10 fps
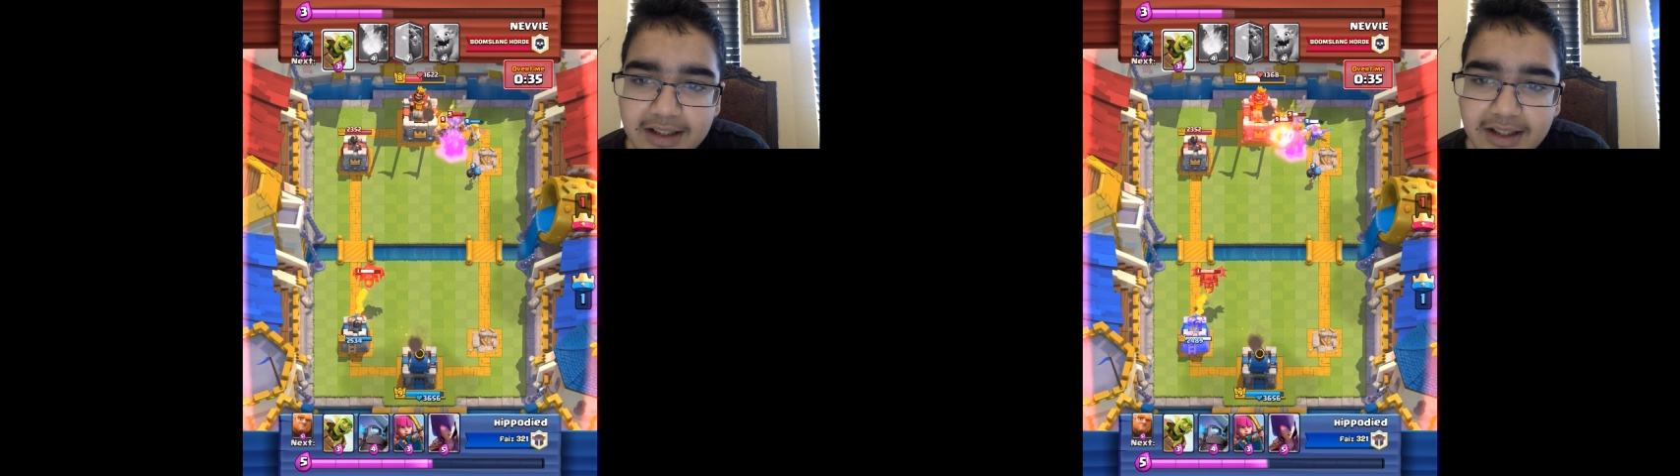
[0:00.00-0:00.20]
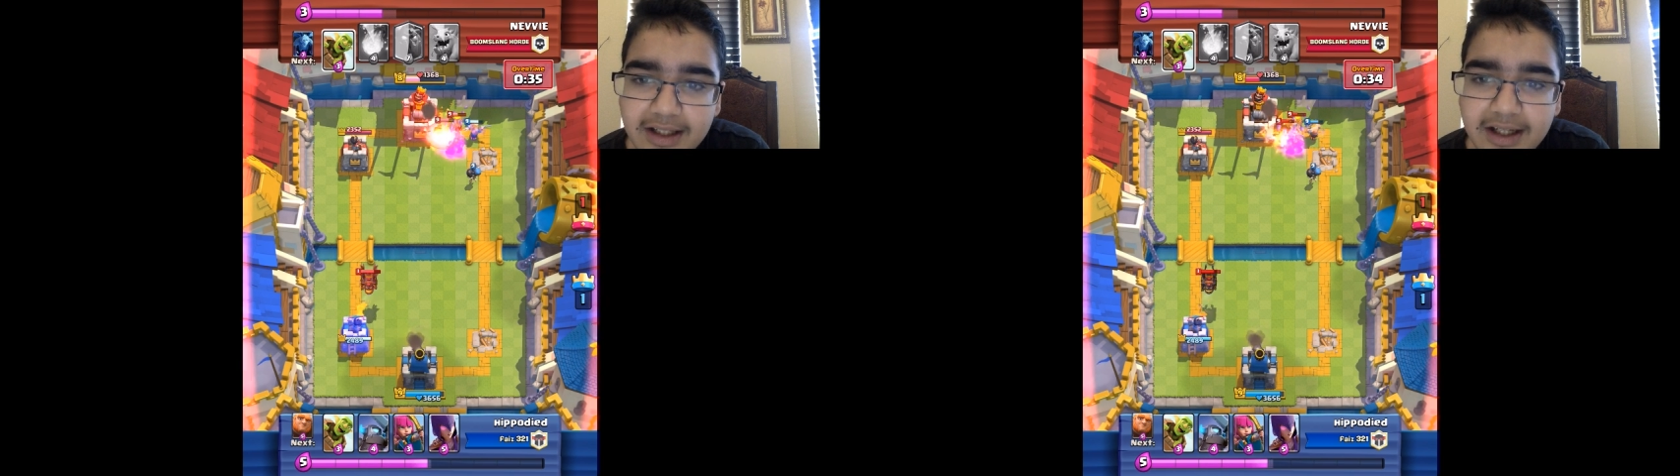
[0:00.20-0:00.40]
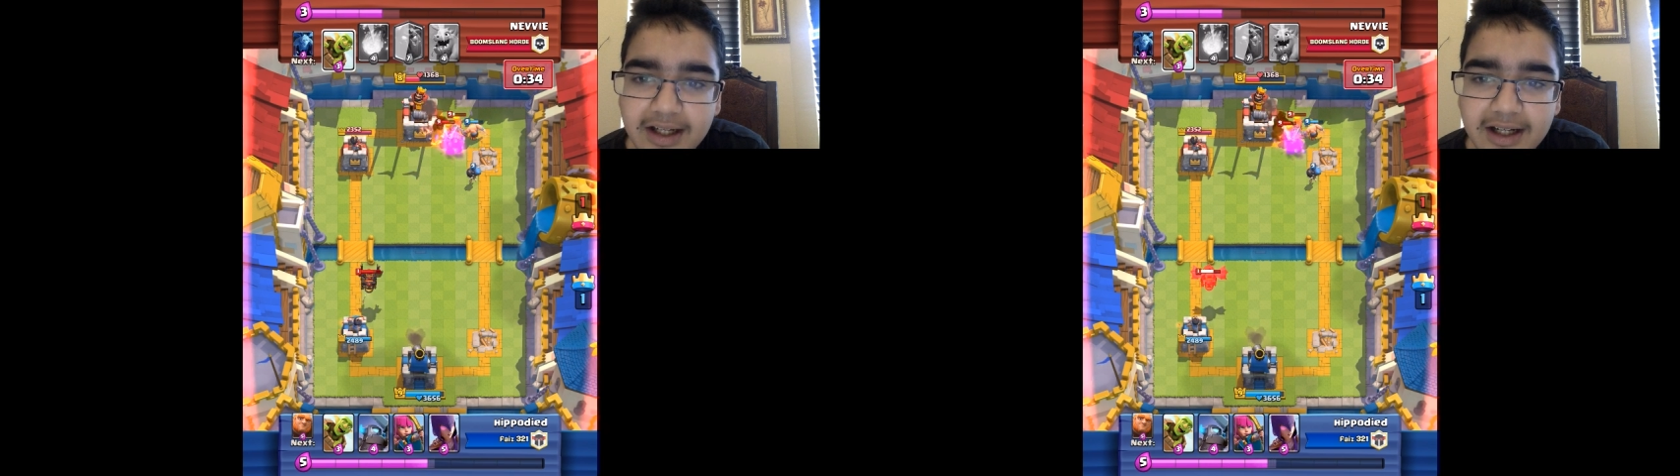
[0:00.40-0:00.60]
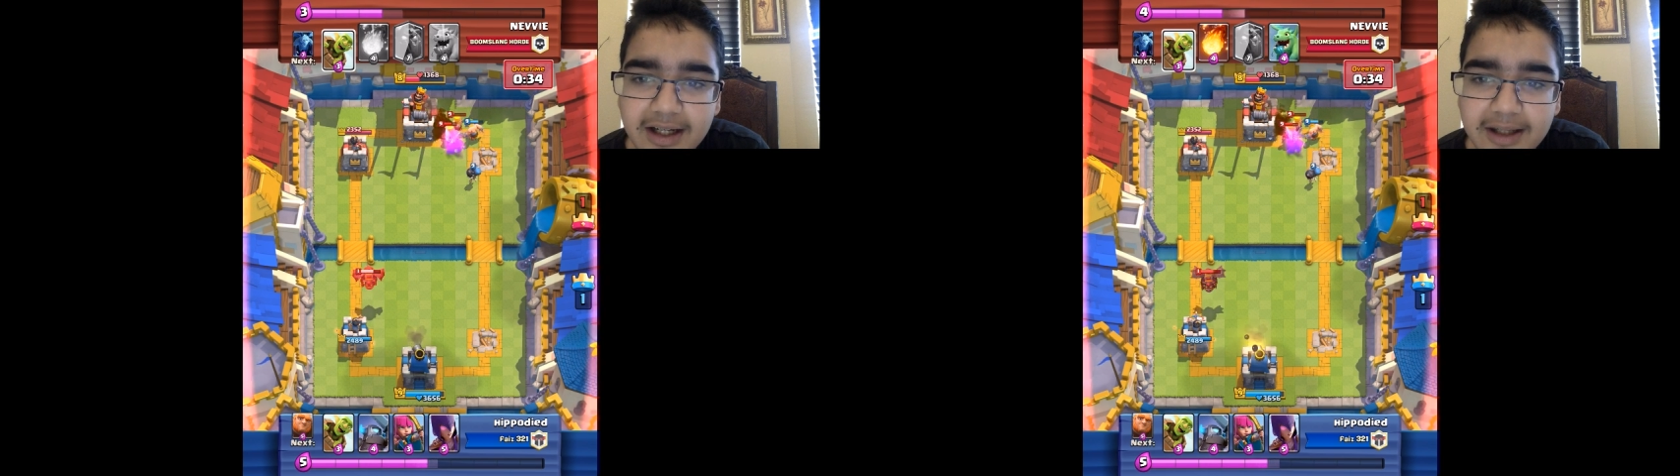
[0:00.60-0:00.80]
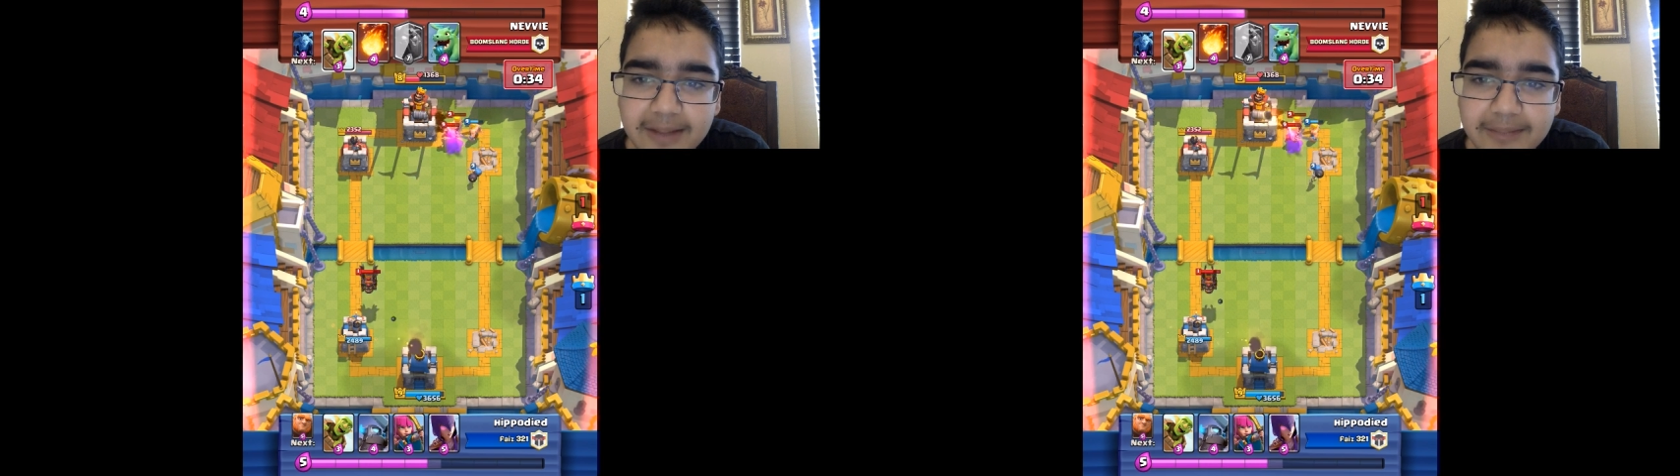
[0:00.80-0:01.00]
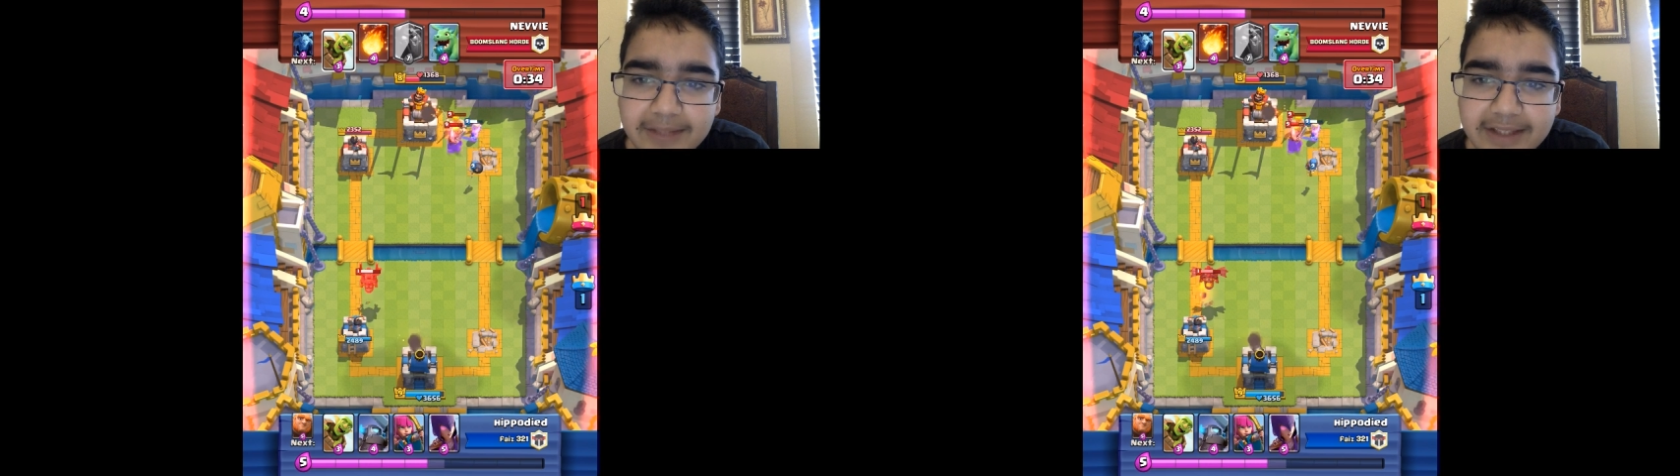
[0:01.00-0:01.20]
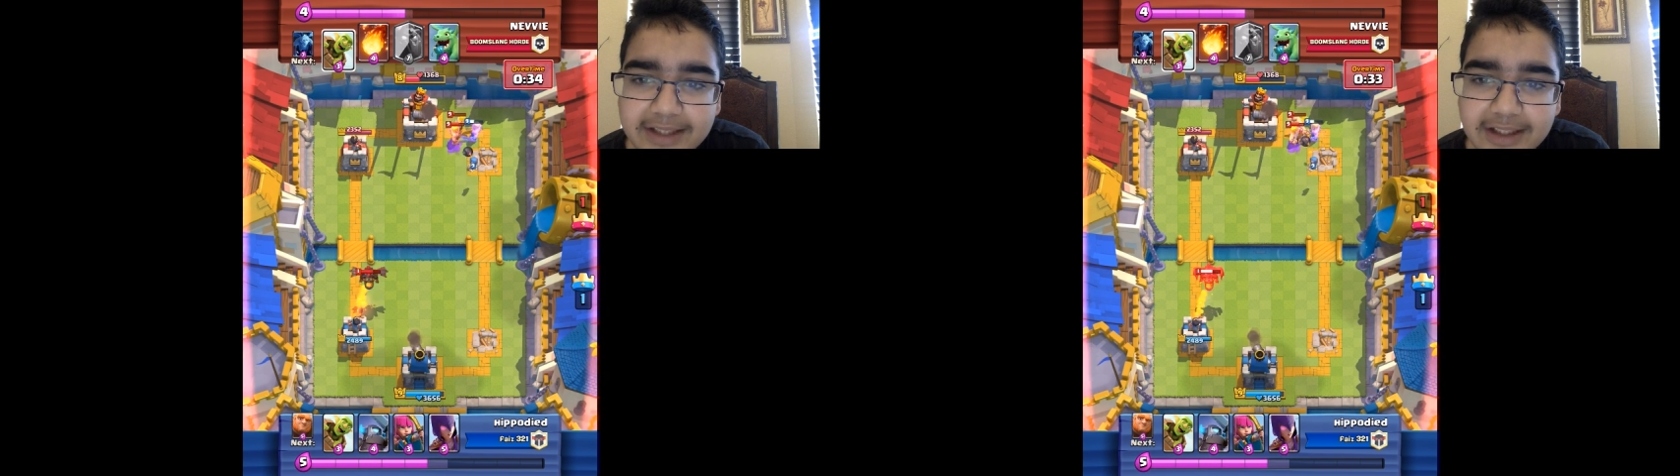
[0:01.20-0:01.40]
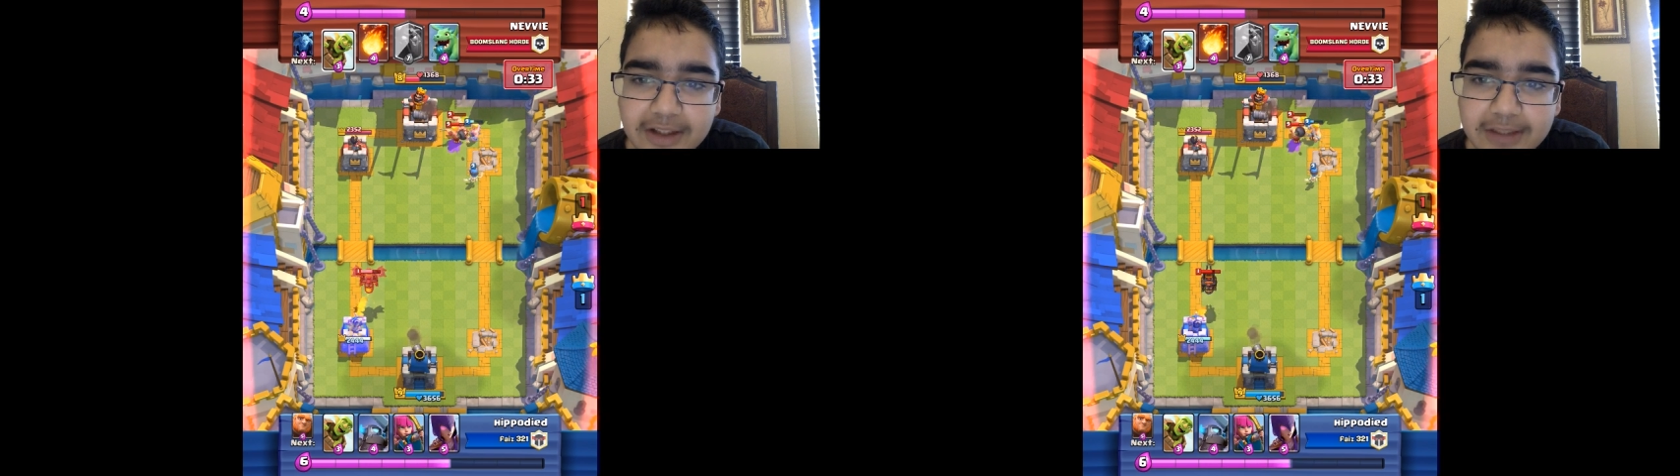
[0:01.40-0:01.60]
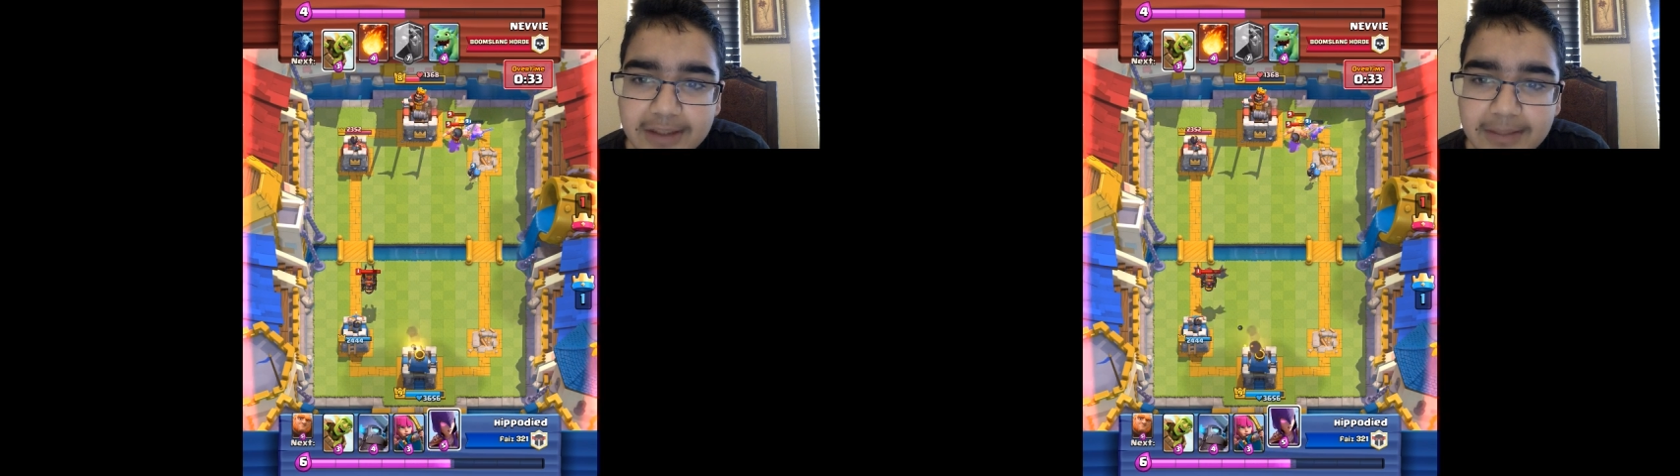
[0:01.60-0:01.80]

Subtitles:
and then look at my